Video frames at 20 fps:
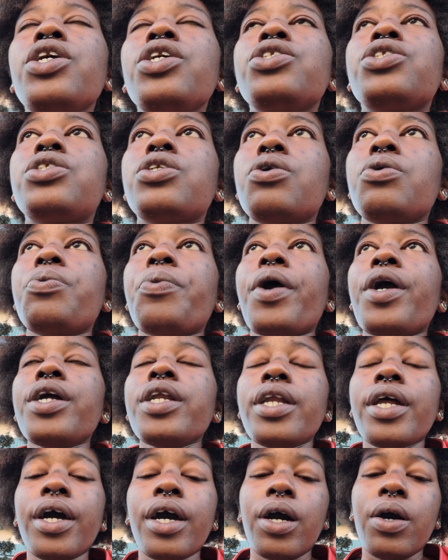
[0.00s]
so,
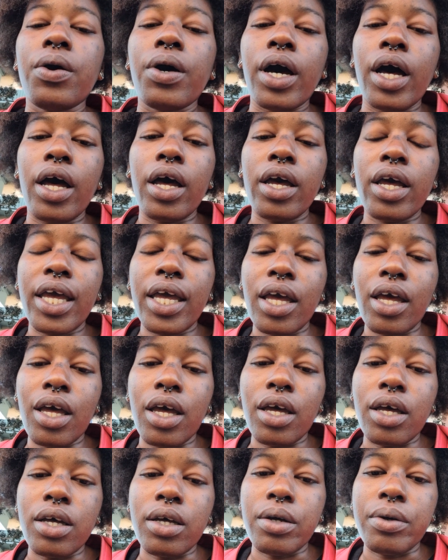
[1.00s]
right now, I
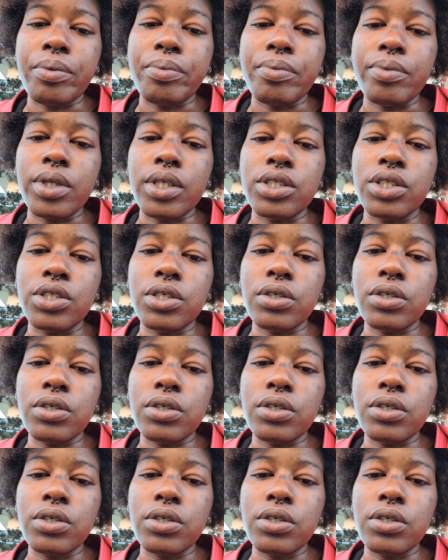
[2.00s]
am